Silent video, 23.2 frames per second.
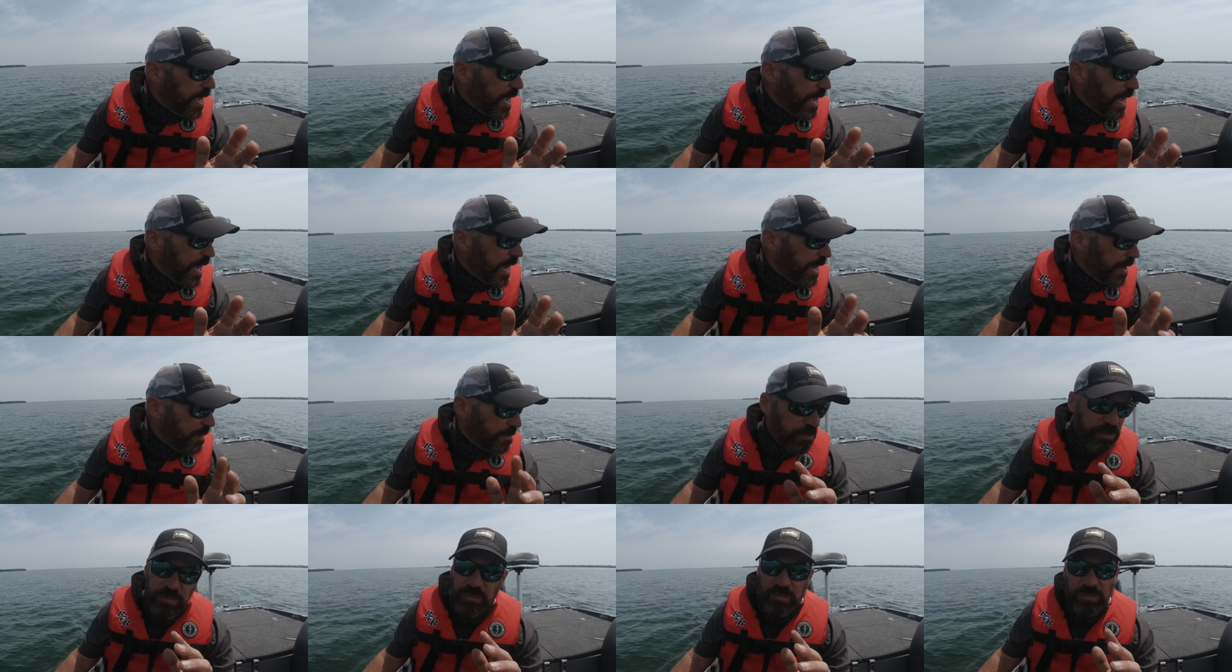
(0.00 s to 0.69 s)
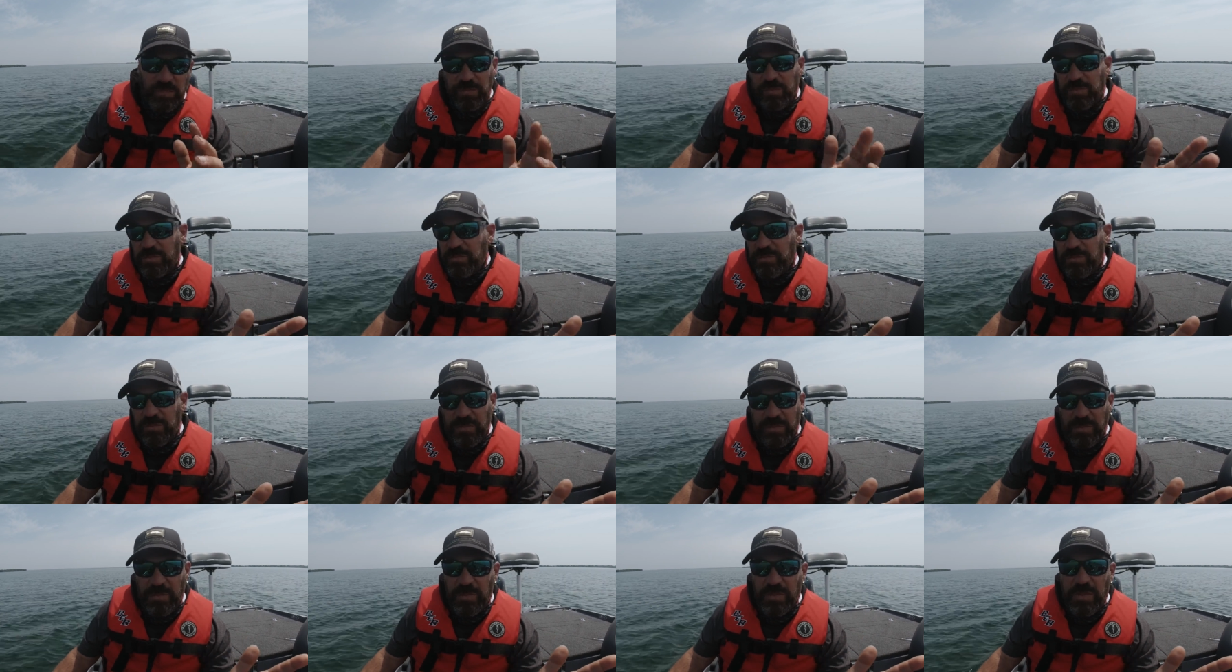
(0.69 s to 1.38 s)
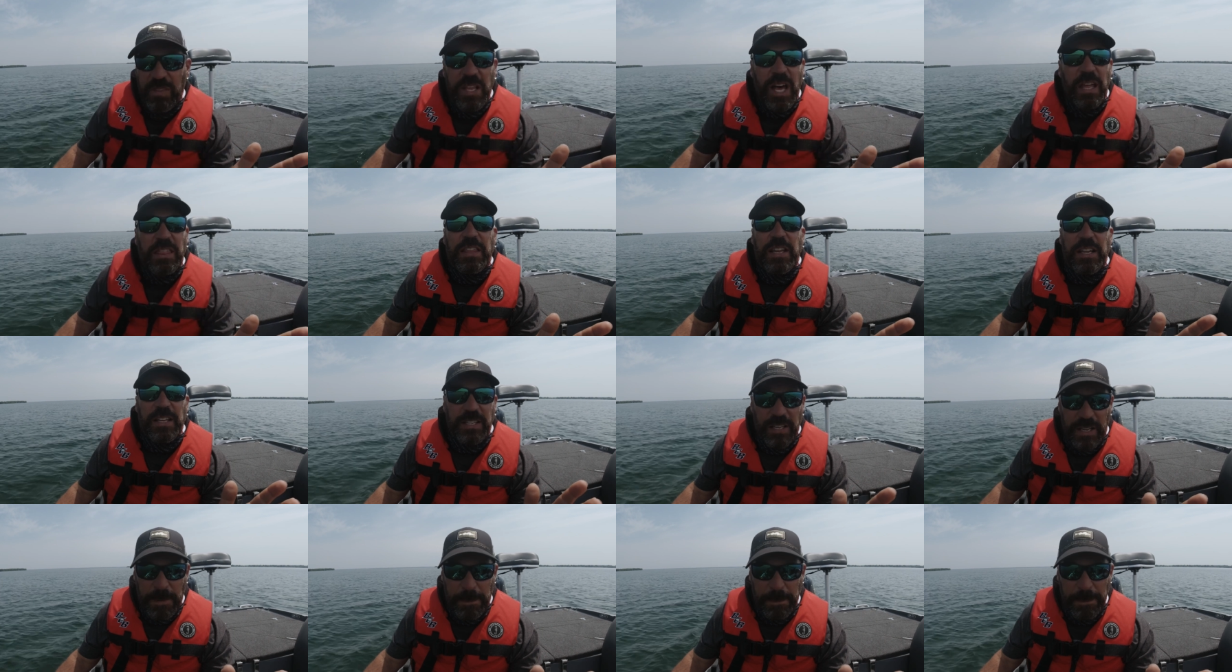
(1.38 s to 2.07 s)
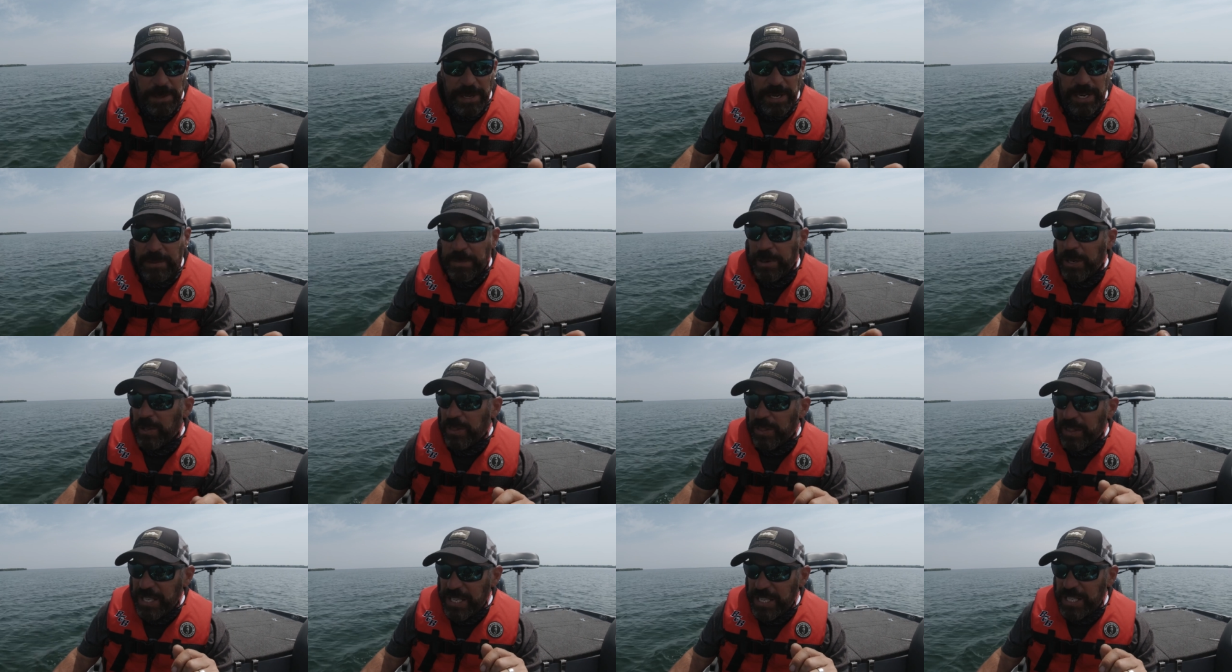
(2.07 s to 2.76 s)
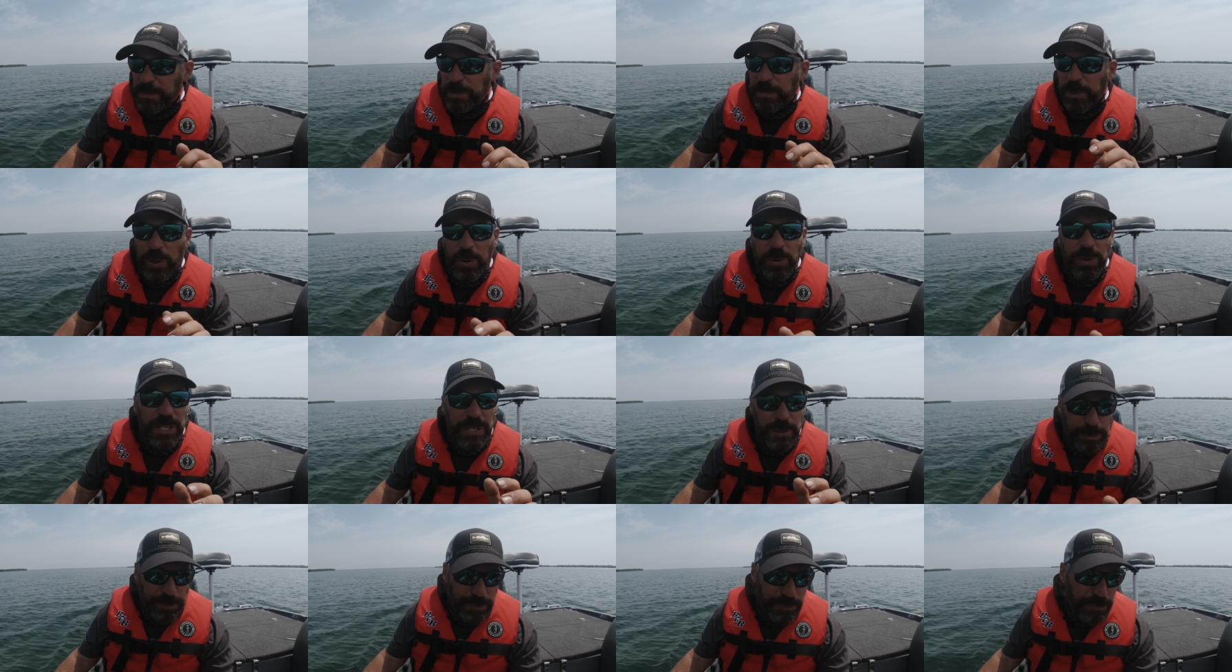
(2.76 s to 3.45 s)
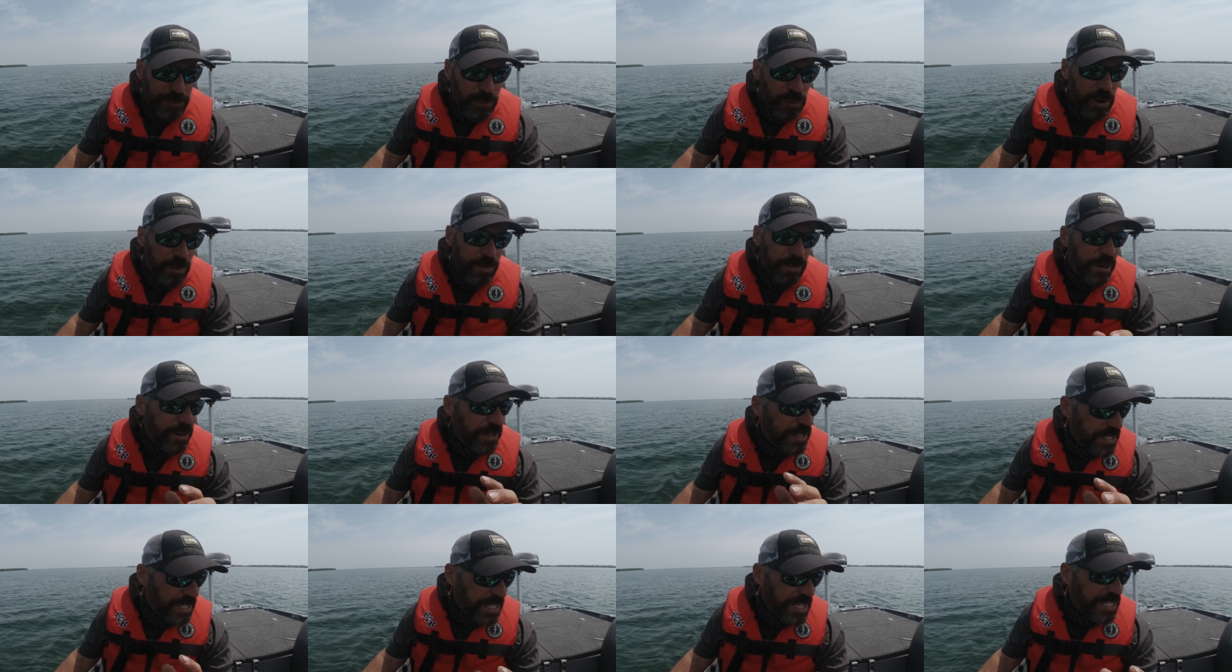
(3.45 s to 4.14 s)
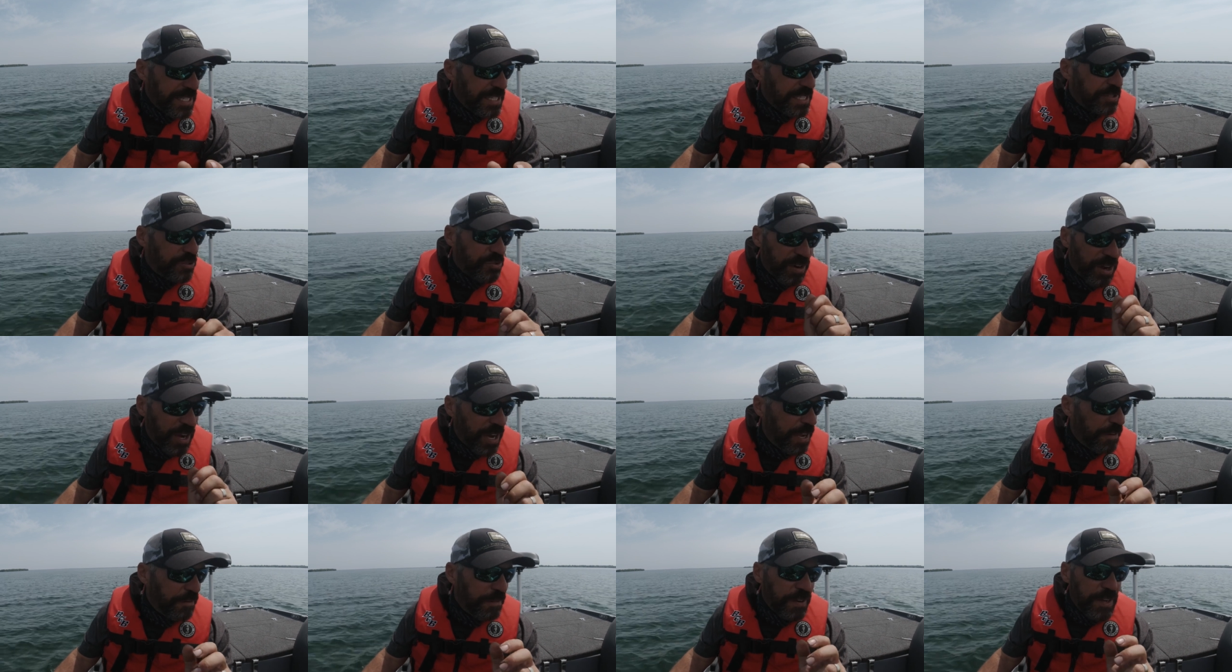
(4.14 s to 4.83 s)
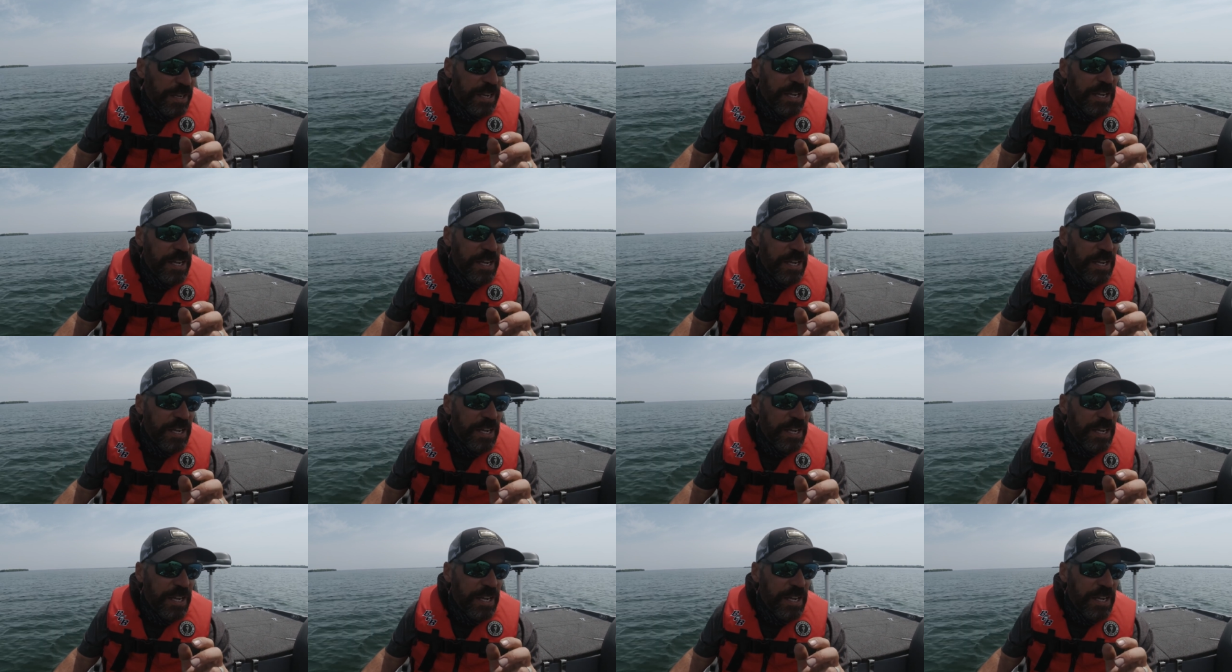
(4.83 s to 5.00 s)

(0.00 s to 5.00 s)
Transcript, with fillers: Uh, nothing to complain about. This boat is a performer, it's easy to drive.